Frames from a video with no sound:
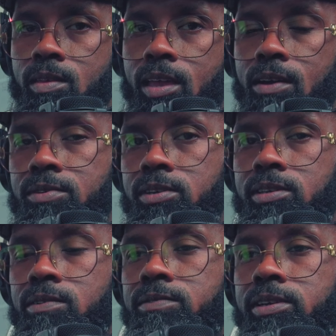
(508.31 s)
after
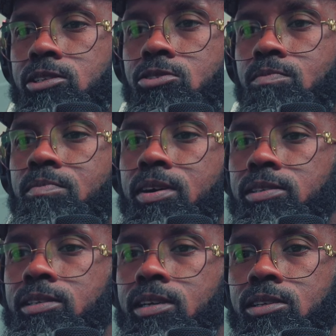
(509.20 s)
giving so
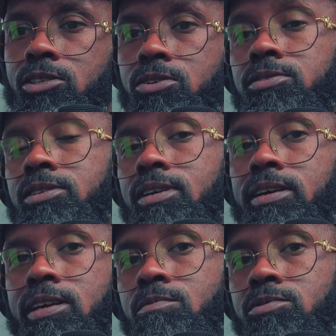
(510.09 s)
much and the church is
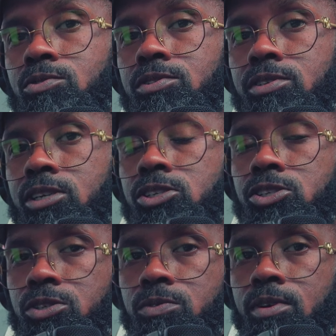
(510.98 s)
not able to
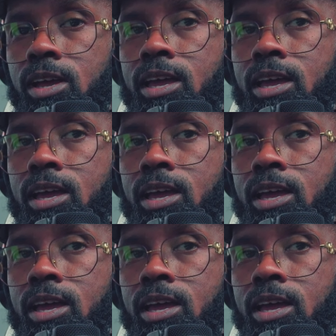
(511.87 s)
assist you.